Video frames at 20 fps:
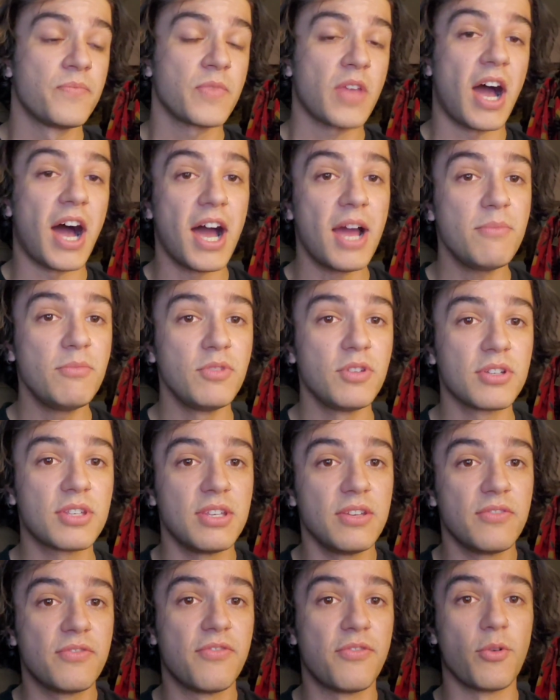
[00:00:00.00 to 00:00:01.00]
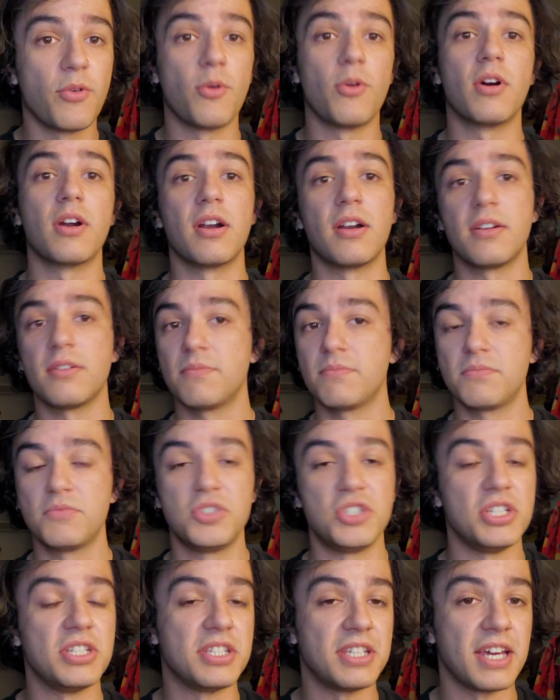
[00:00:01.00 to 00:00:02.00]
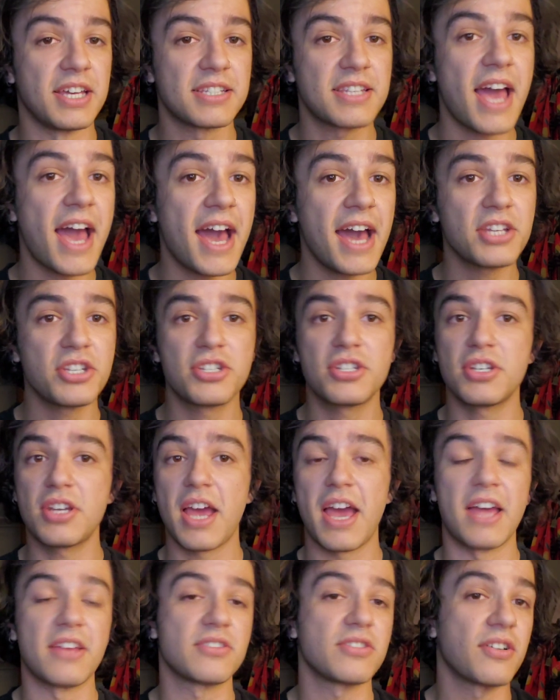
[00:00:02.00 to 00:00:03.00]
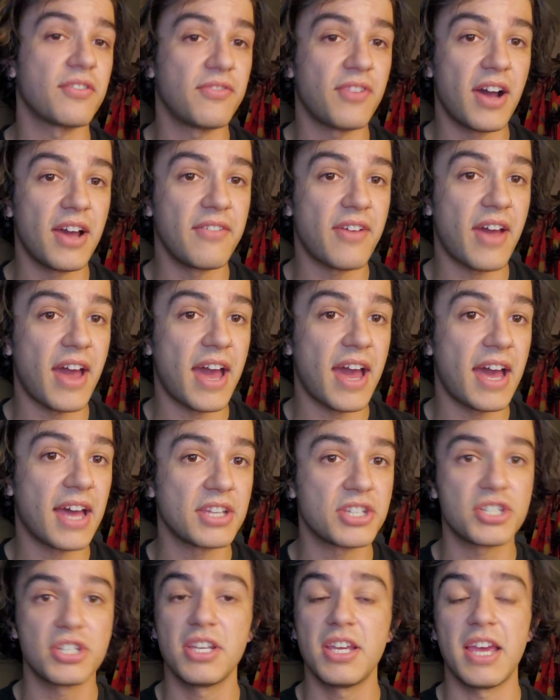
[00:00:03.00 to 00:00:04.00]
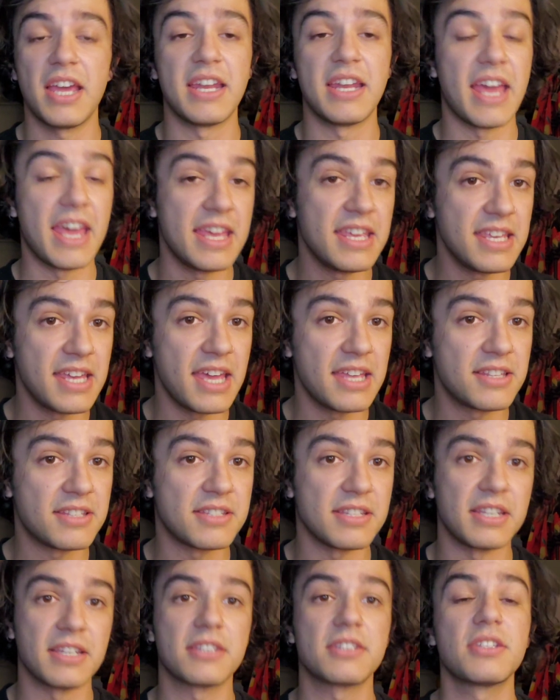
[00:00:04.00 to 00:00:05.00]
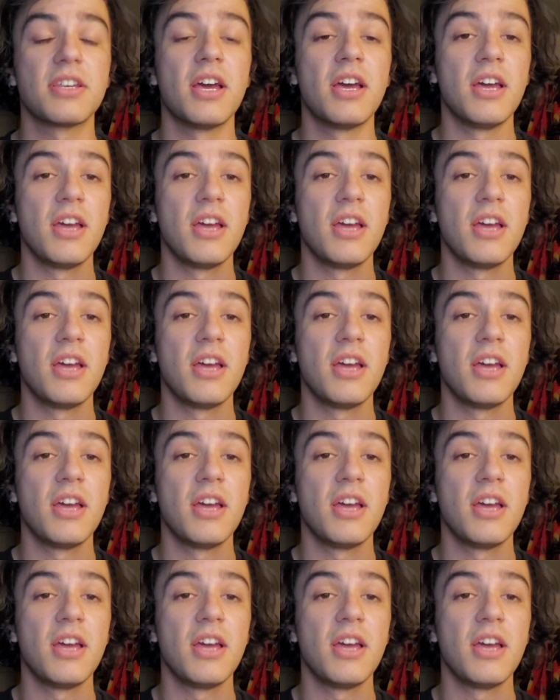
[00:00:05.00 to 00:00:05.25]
I'm looking for GTS hatch, SR5 hatch, and AE86.